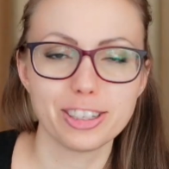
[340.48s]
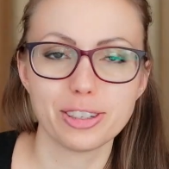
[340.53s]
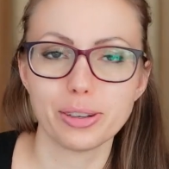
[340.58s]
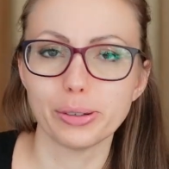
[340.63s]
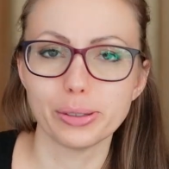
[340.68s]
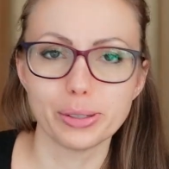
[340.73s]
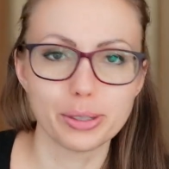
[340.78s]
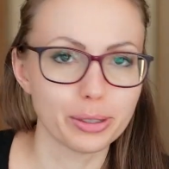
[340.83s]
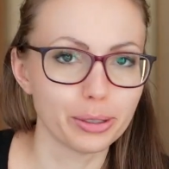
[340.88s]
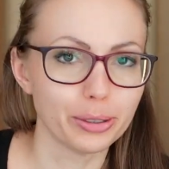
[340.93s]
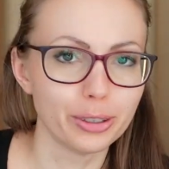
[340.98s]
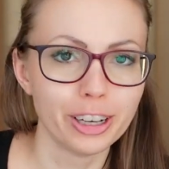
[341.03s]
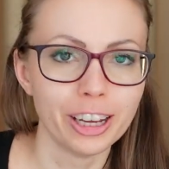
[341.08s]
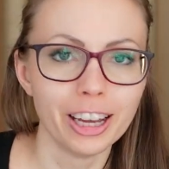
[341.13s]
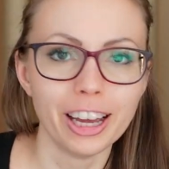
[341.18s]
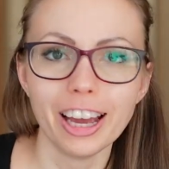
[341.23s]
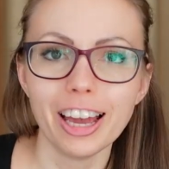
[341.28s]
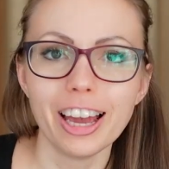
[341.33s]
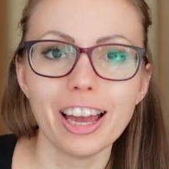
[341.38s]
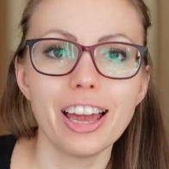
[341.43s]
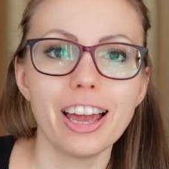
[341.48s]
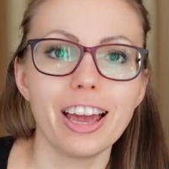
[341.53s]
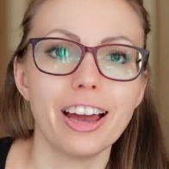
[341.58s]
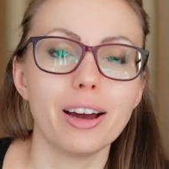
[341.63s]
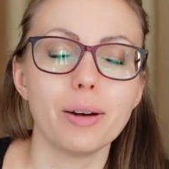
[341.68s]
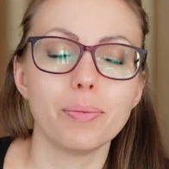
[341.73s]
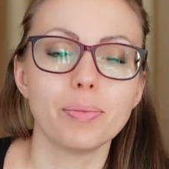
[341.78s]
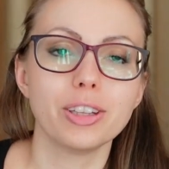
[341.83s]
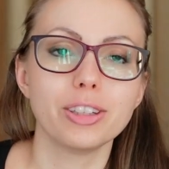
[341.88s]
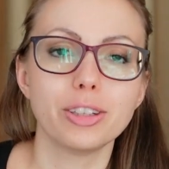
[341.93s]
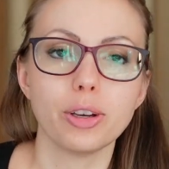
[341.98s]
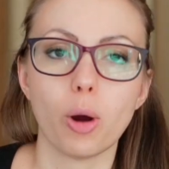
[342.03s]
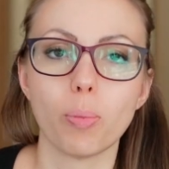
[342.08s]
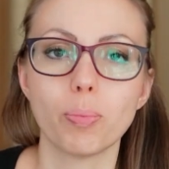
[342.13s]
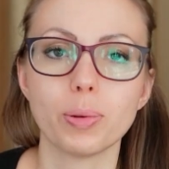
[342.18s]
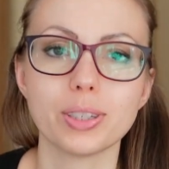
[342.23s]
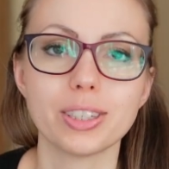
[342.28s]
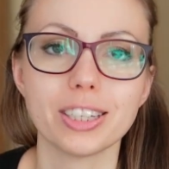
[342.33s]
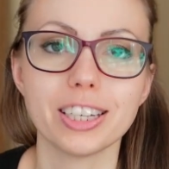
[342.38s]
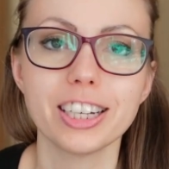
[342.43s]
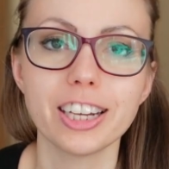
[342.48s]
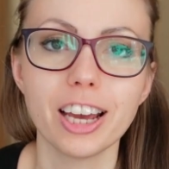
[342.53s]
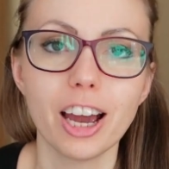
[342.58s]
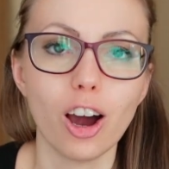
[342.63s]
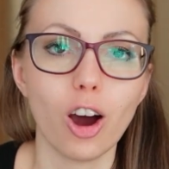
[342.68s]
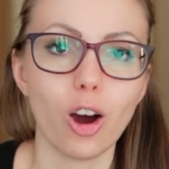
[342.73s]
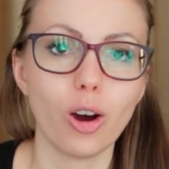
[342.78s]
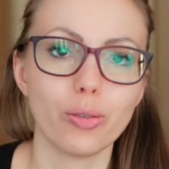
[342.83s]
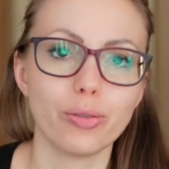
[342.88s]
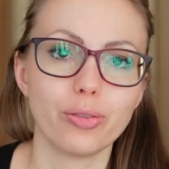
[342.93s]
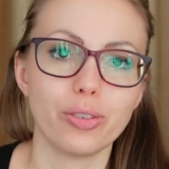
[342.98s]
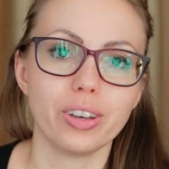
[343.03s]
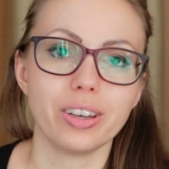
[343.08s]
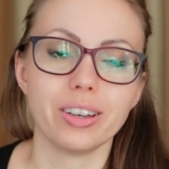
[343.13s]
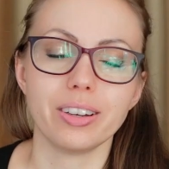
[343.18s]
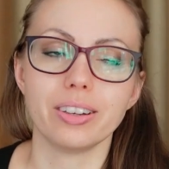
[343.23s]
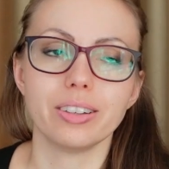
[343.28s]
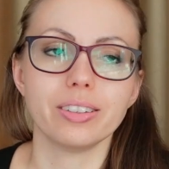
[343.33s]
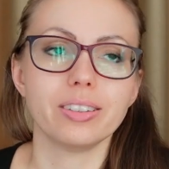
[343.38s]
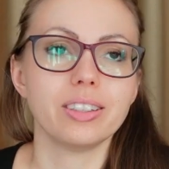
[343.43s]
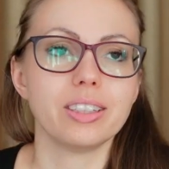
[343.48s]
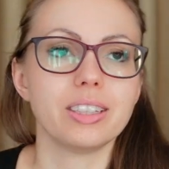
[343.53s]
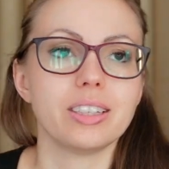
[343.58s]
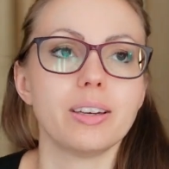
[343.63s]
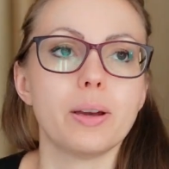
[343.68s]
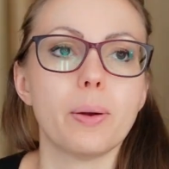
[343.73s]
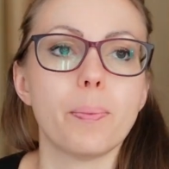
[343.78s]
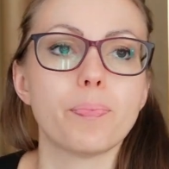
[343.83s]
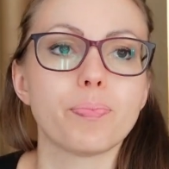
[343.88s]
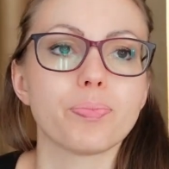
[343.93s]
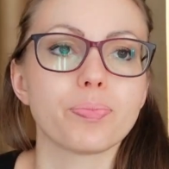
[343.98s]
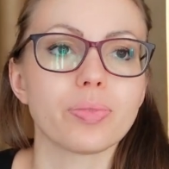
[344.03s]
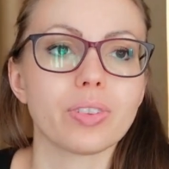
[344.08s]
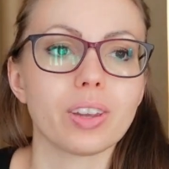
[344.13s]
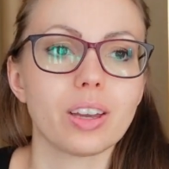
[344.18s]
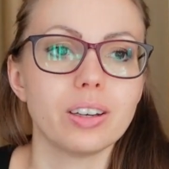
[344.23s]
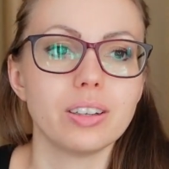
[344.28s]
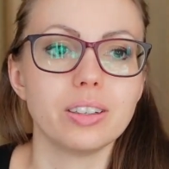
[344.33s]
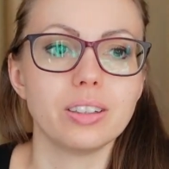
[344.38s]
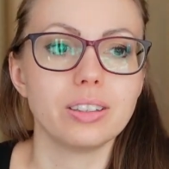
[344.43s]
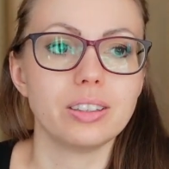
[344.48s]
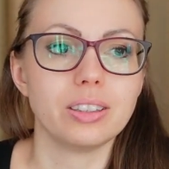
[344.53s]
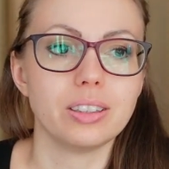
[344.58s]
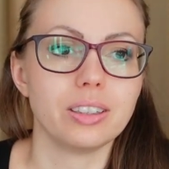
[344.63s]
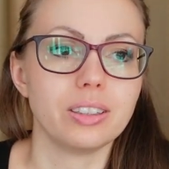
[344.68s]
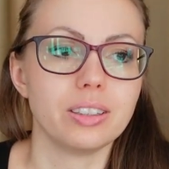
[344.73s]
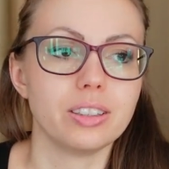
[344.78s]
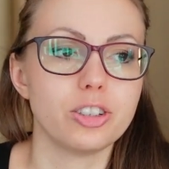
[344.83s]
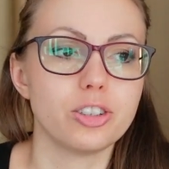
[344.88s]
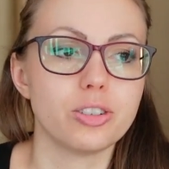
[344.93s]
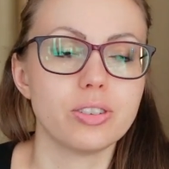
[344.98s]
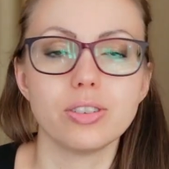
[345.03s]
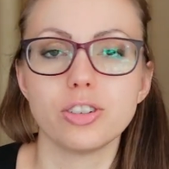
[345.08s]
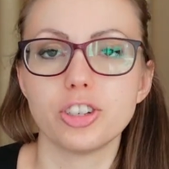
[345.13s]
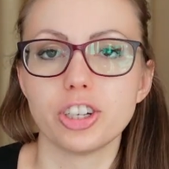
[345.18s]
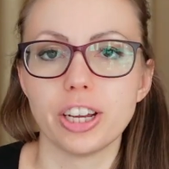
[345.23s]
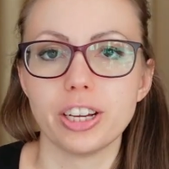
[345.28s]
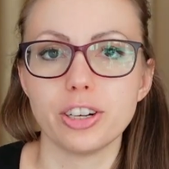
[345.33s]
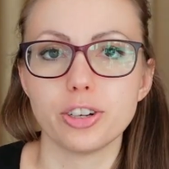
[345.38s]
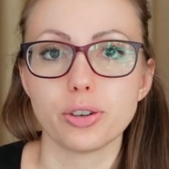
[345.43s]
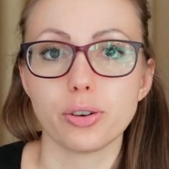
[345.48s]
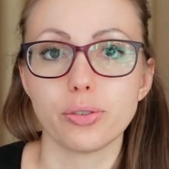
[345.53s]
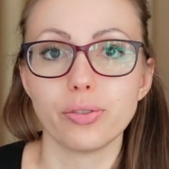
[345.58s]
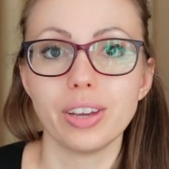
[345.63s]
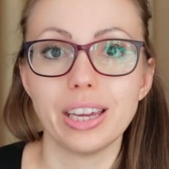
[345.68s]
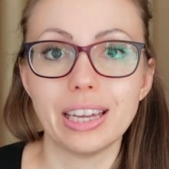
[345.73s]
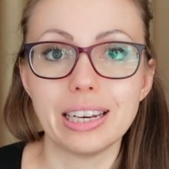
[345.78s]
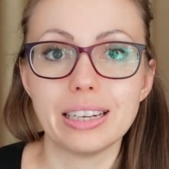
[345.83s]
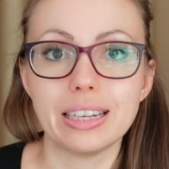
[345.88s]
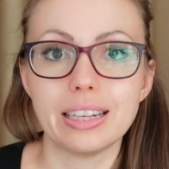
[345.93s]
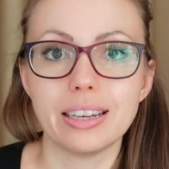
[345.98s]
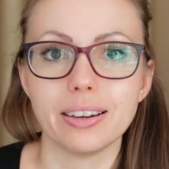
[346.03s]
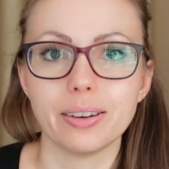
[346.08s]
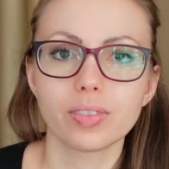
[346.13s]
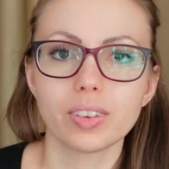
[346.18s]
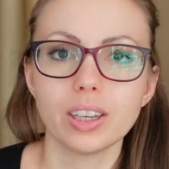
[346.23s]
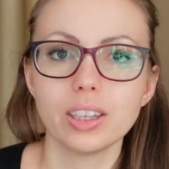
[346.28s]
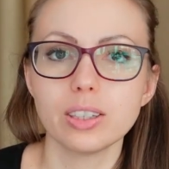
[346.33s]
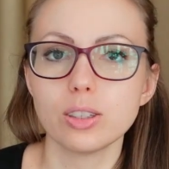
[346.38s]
is also um, the opposite of uh, the the change of India.